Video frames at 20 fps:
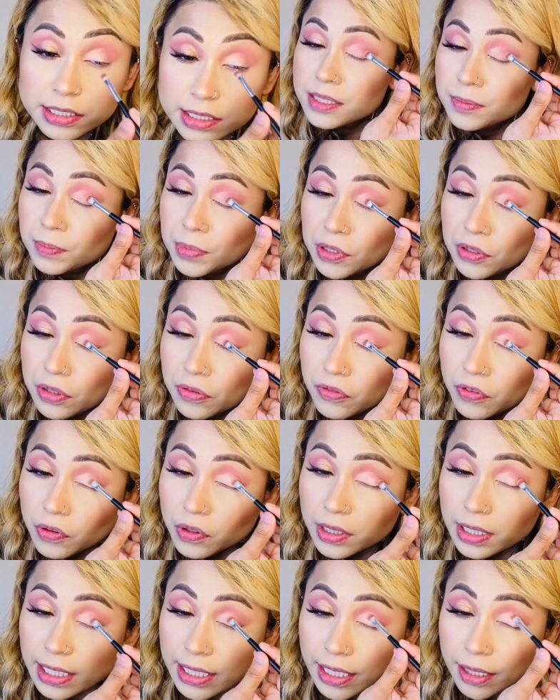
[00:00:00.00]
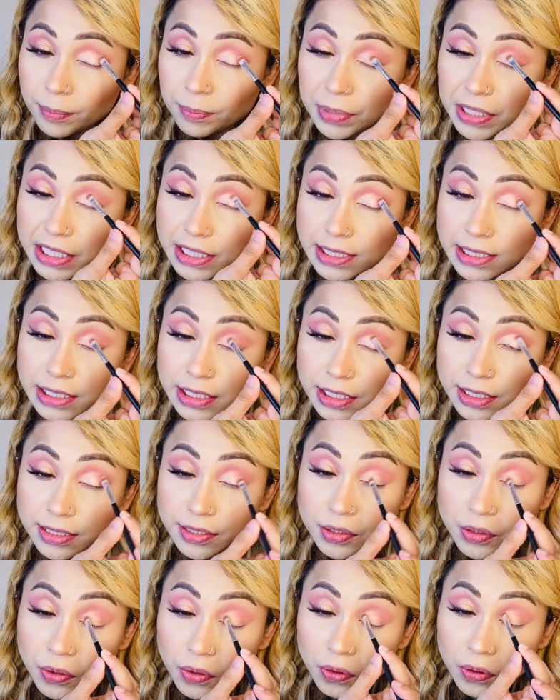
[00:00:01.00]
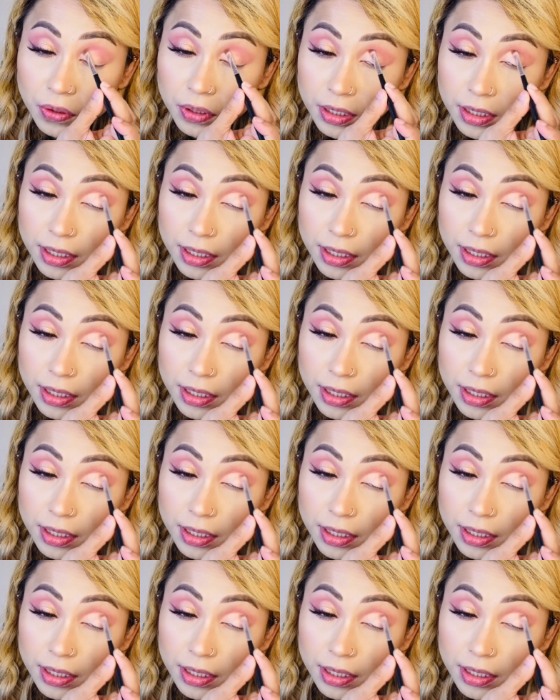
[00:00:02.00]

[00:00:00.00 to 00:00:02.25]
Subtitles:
Beautiful like a peachy tone,